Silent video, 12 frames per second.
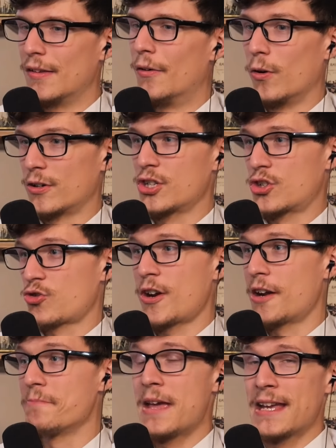Or just straight
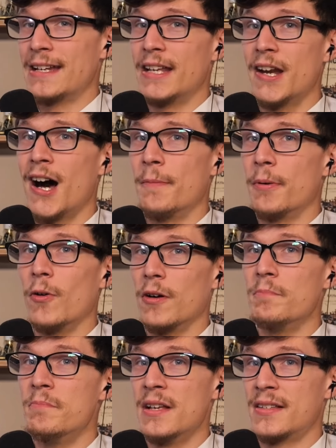up making it up or
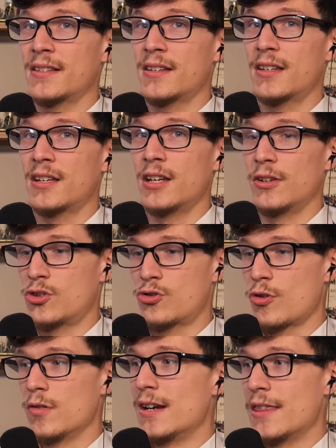
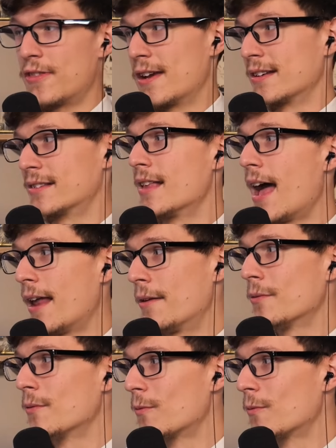misconstruing things that